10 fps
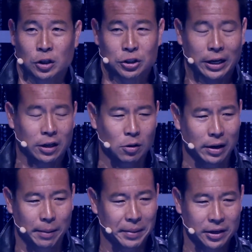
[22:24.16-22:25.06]
gender equality.
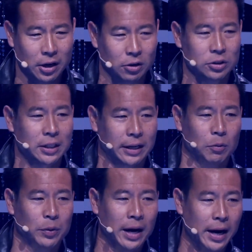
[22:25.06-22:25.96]
I'm like, no, it's like
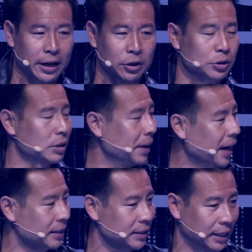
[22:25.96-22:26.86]
we hire who's the
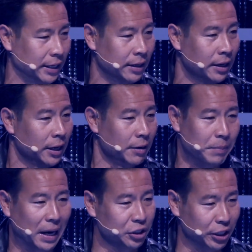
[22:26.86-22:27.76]
best, and
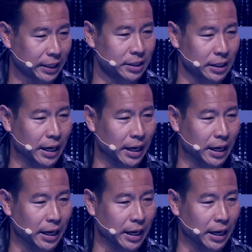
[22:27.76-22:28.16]
by chance,